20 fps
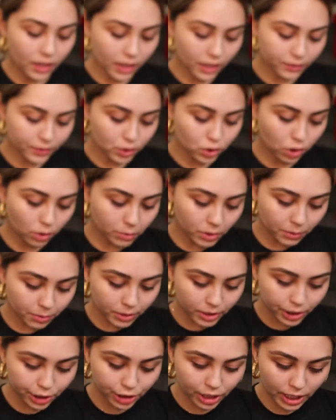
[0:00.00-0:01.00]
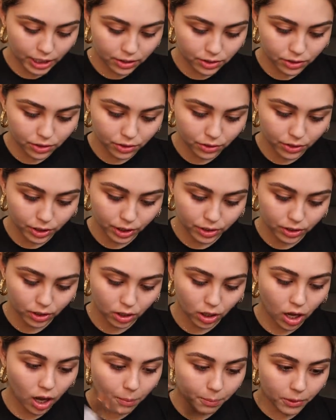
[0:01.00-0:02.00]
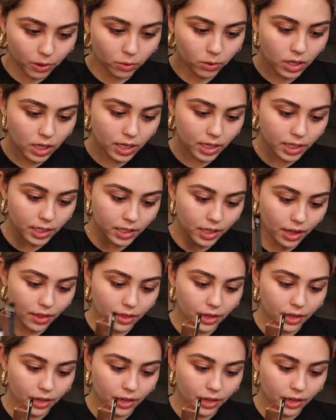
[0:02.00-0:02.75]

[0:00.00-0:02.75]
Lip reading: They have so many pretty shades too. There's a copper one.